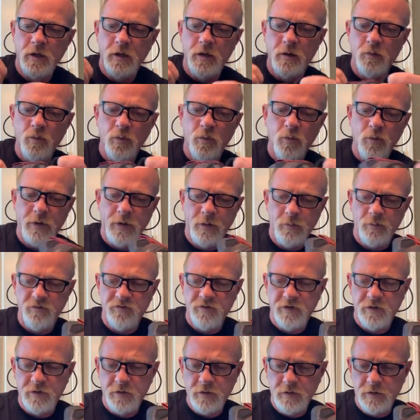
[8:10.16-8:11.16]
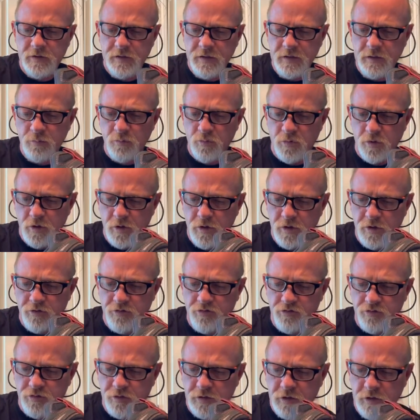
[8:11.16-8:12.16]
when I was in deep
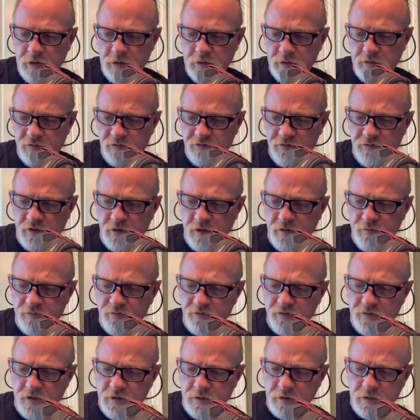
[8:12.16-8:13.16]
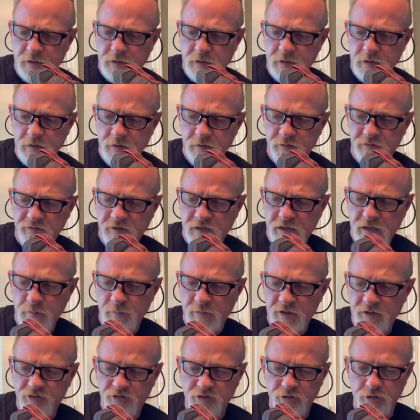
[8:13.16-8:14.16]
brush, getting stuff stuck down in the side of
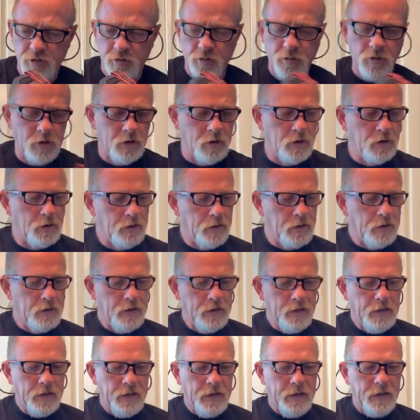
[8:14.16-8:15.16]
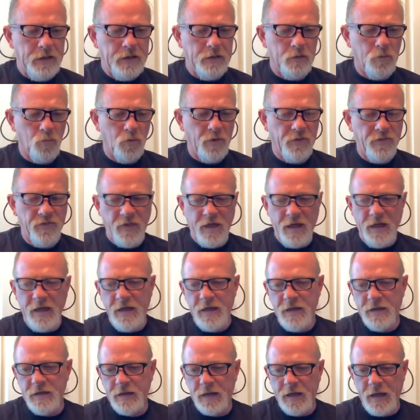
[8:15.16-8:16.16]
my shoe. And with
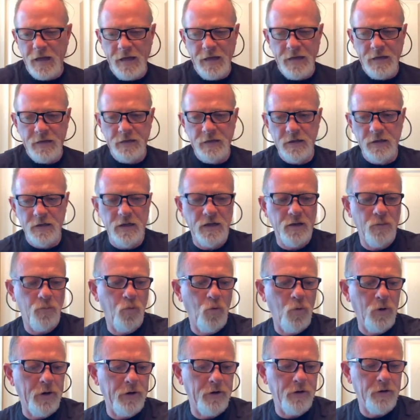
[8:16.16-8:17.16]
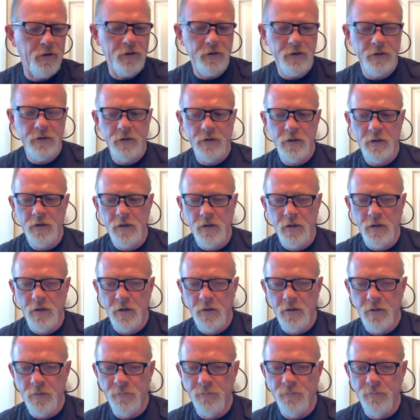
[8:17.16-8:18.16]
that, I ended up wearing
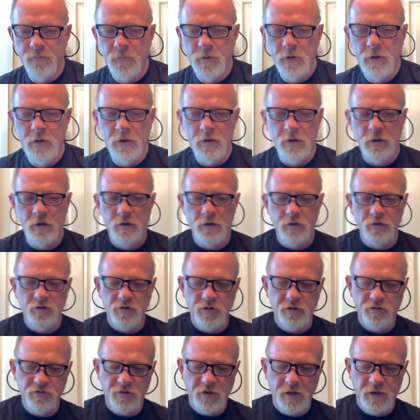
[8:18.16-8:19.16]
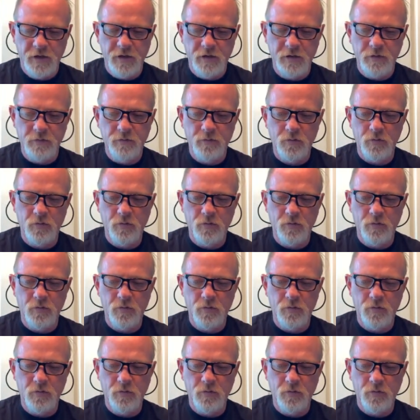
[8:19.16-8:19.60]
just a